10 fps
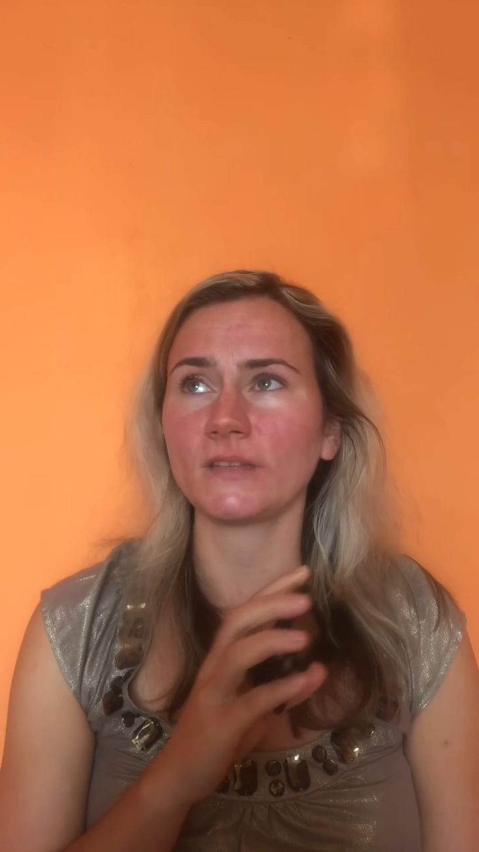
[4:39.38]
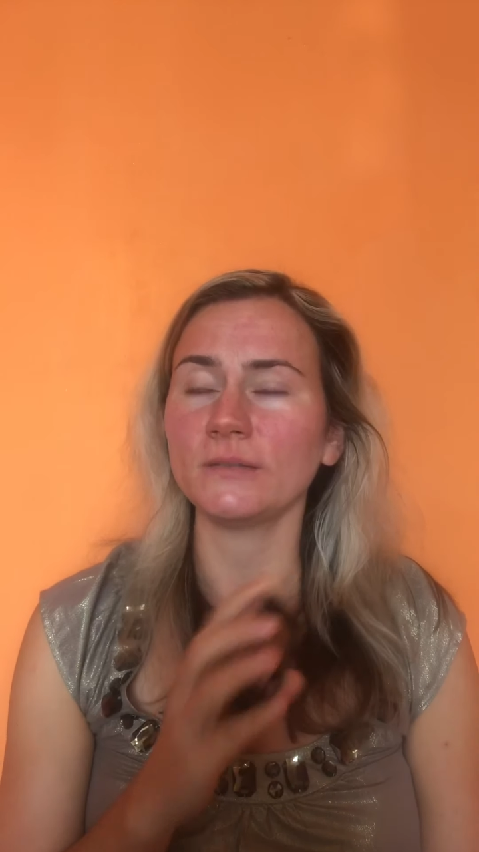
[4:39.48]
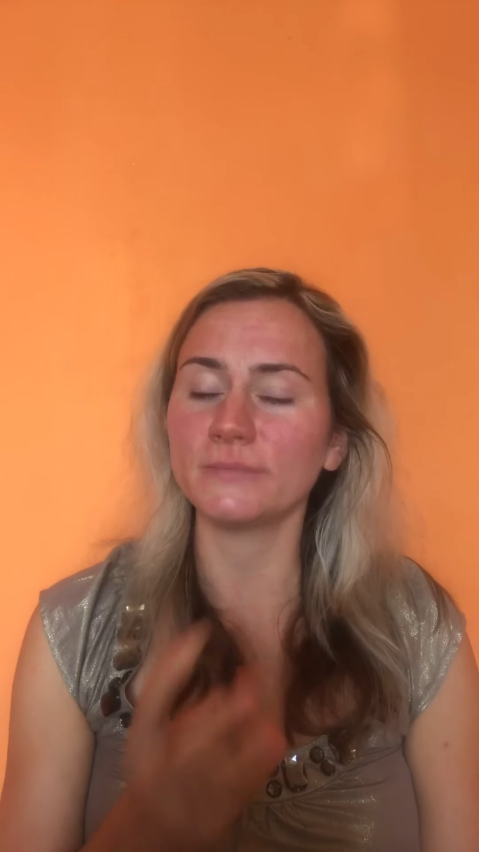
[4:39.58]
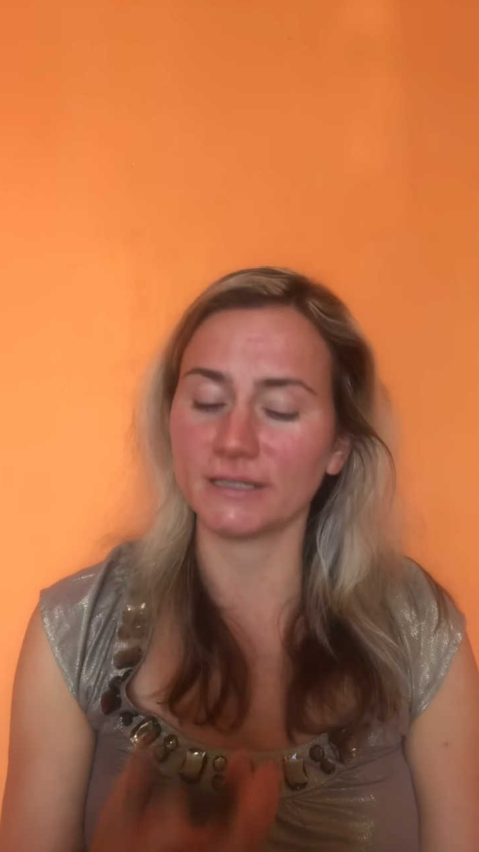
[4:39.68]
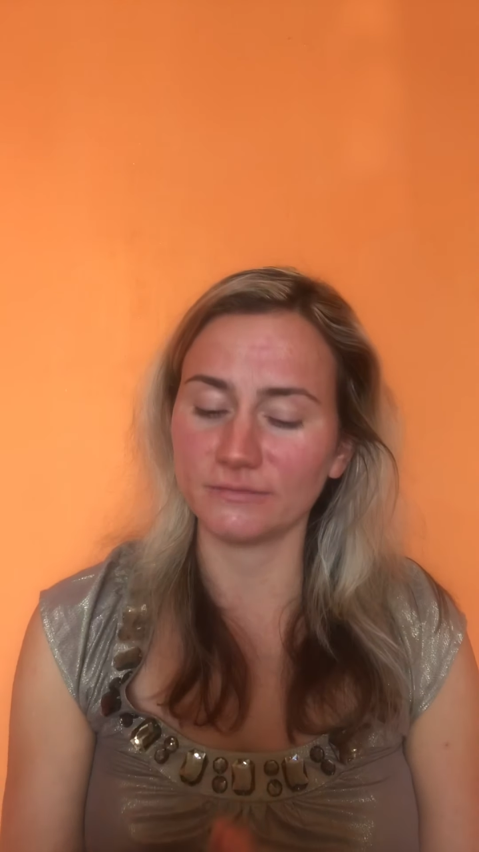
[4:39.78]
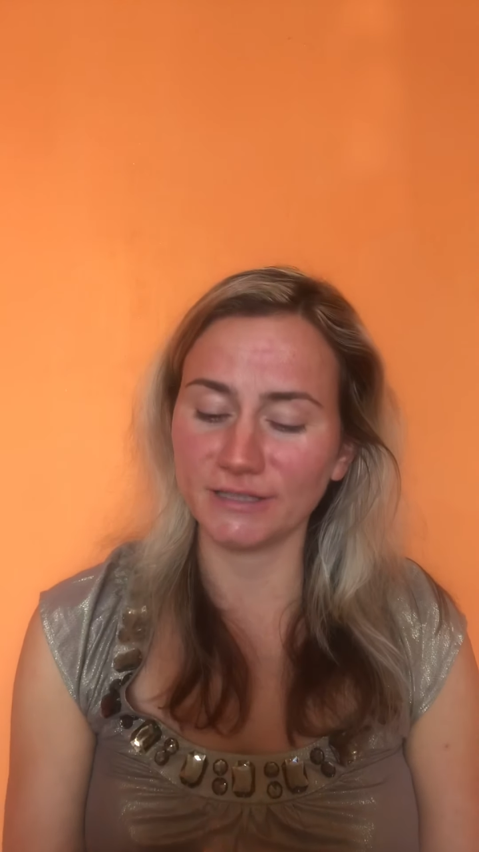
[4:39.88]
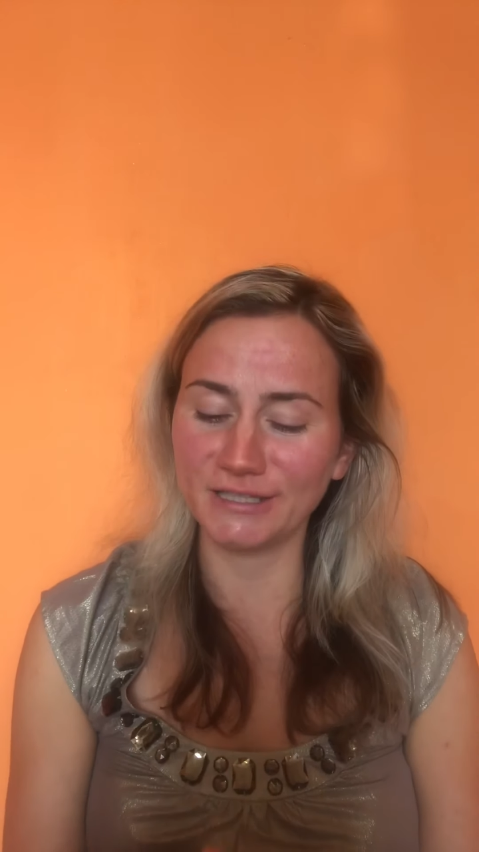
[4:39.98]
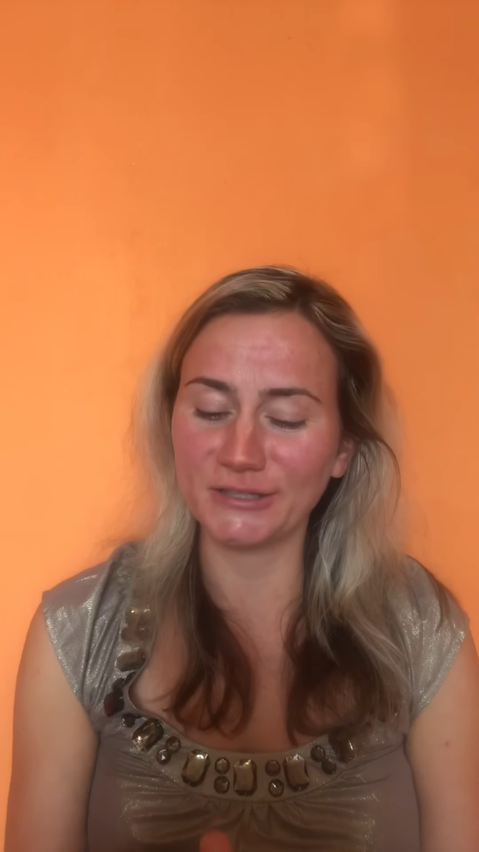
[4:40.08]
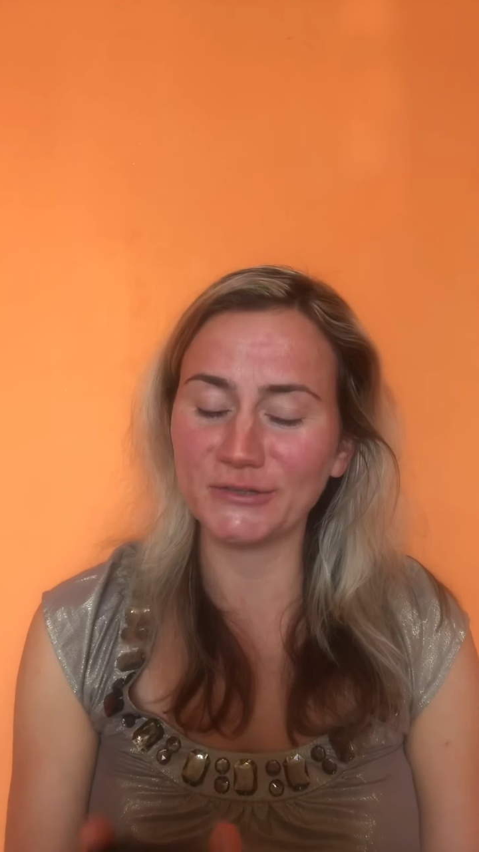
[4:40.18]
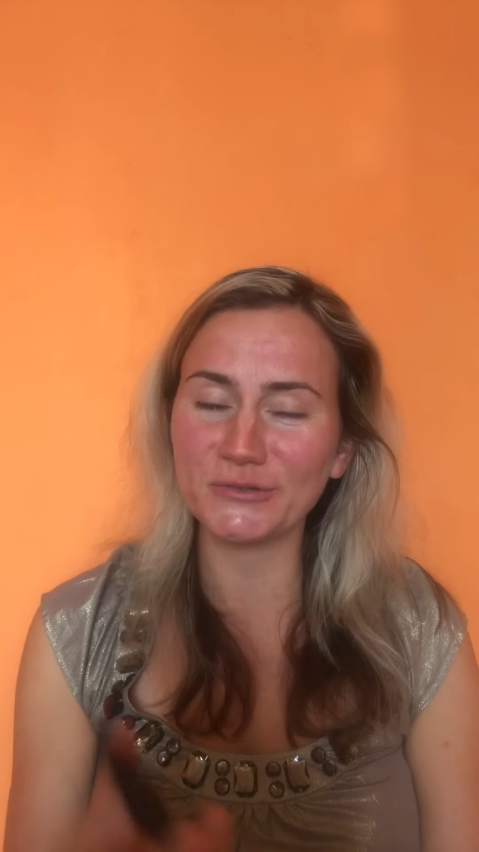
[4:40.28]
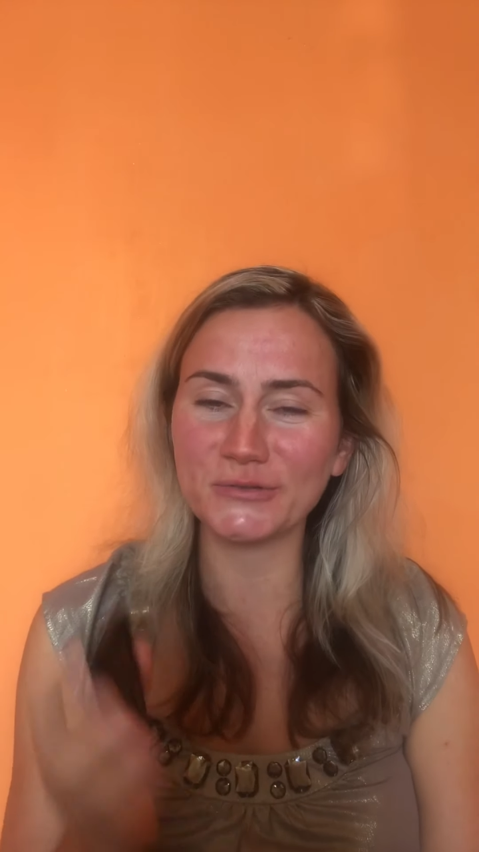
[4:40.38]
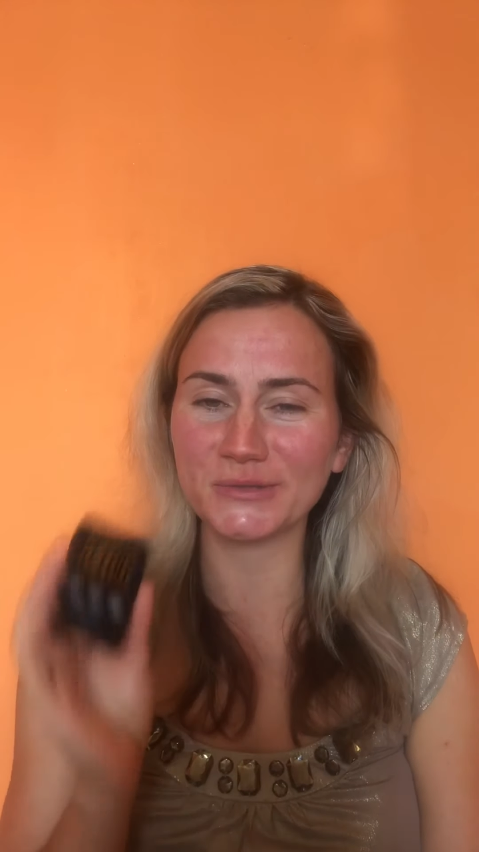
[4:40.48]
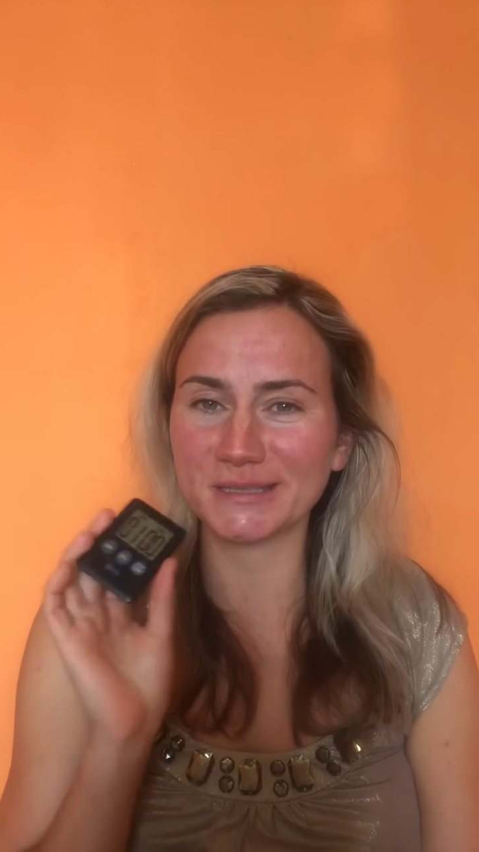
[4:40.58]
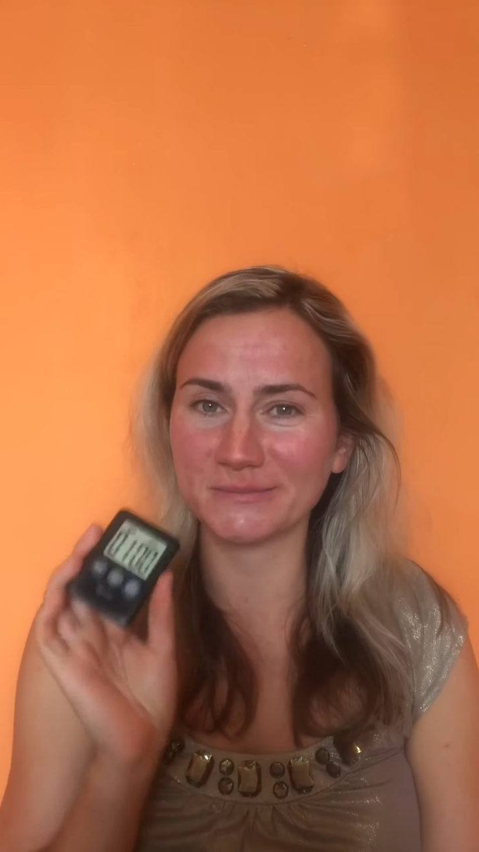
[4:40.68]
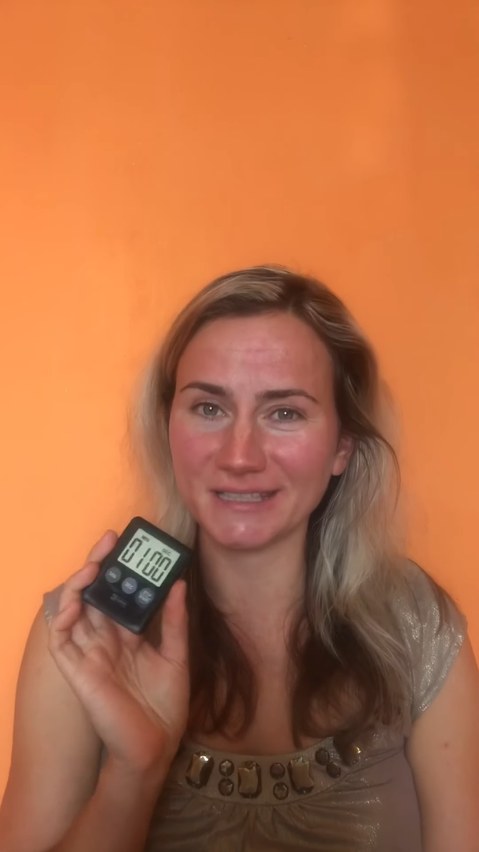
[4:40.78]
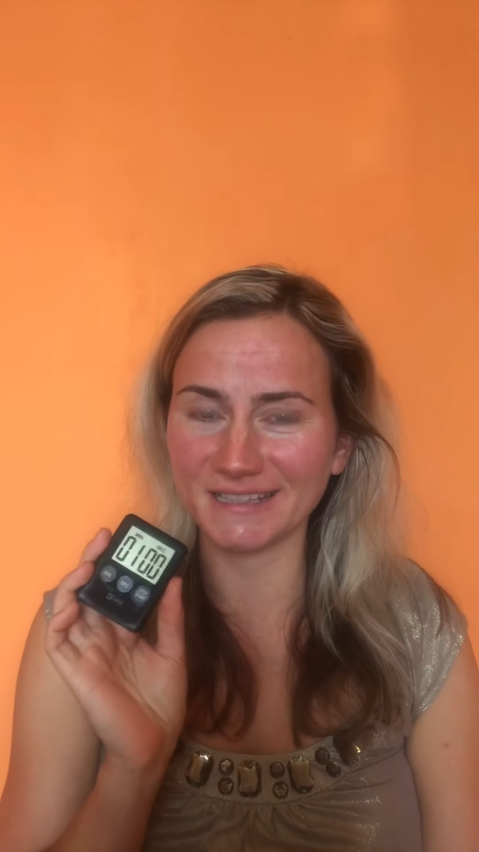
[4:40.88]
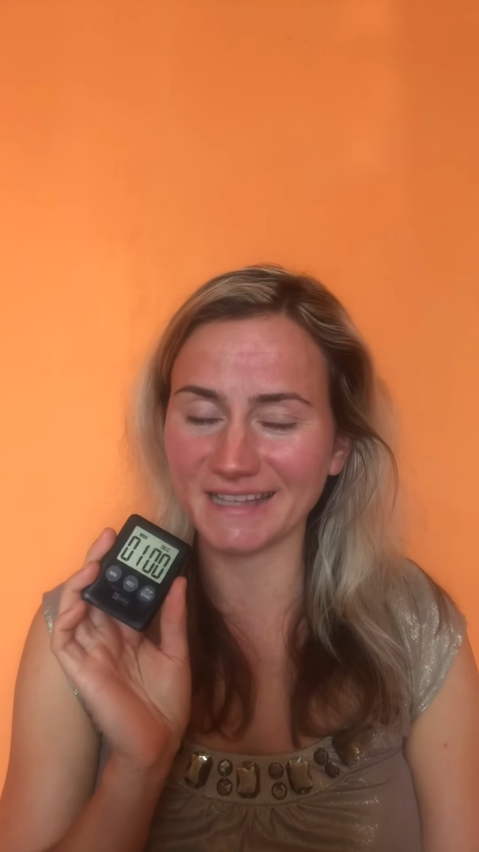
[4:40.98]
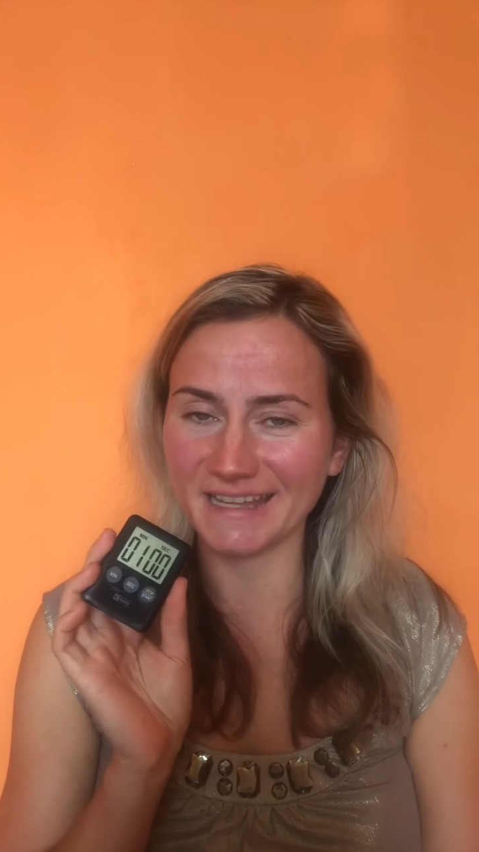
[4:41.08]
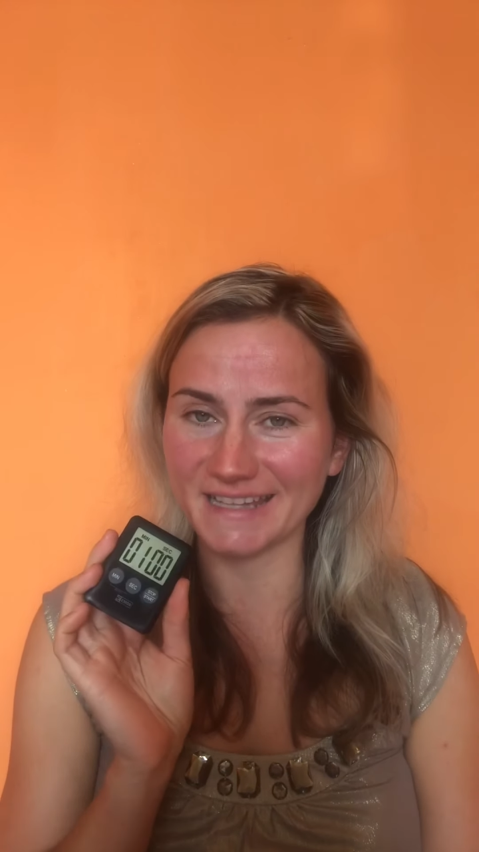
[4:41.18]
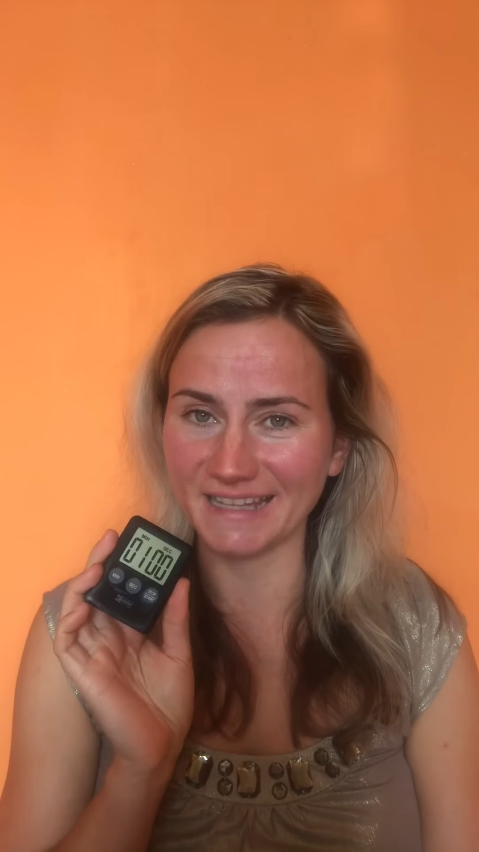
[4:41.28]
But when you use something
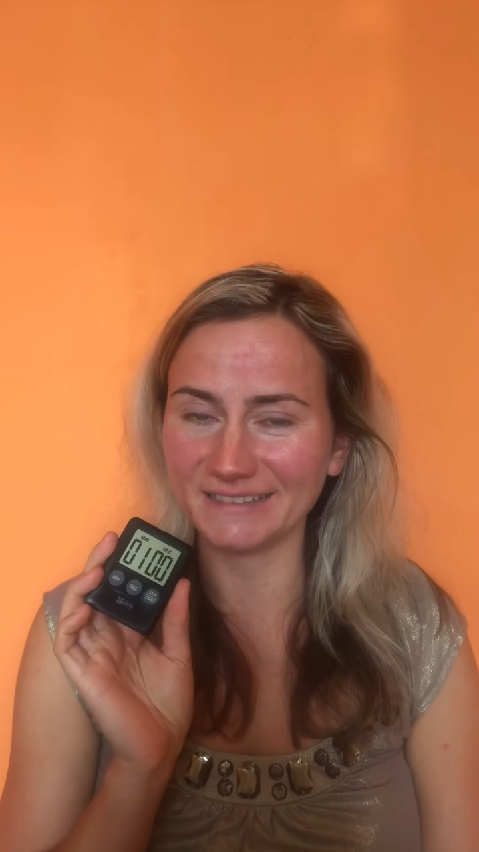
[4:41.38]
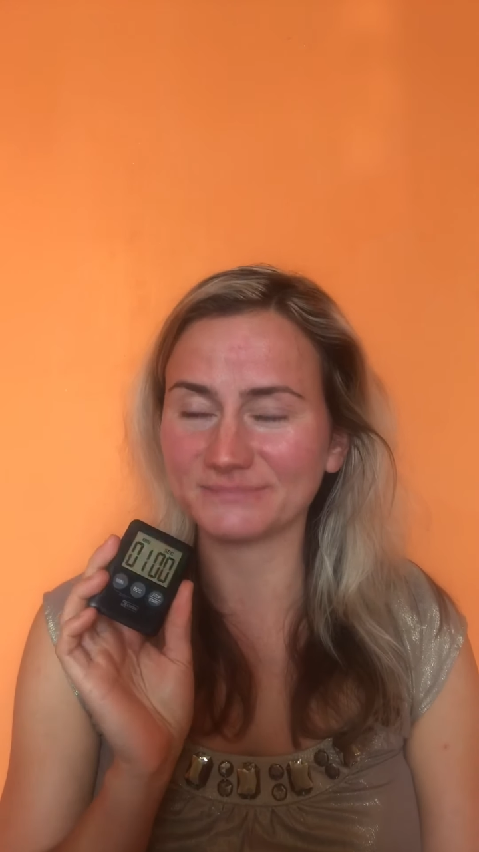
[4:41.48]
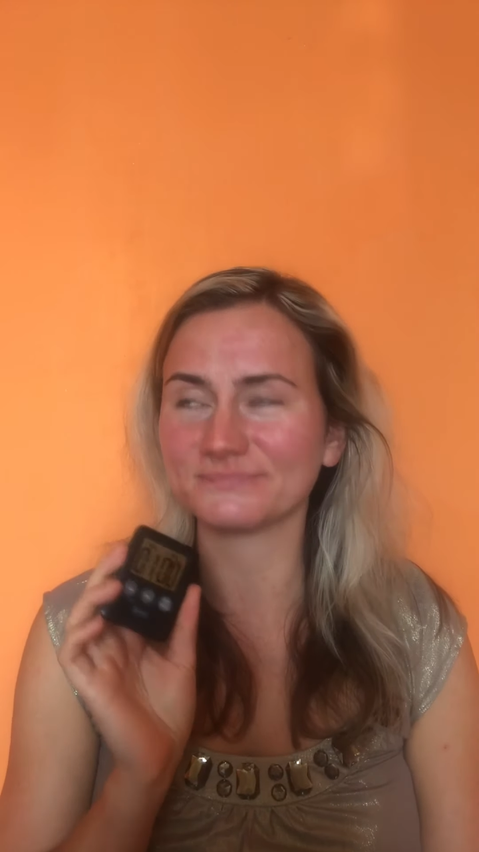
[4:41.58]
like that,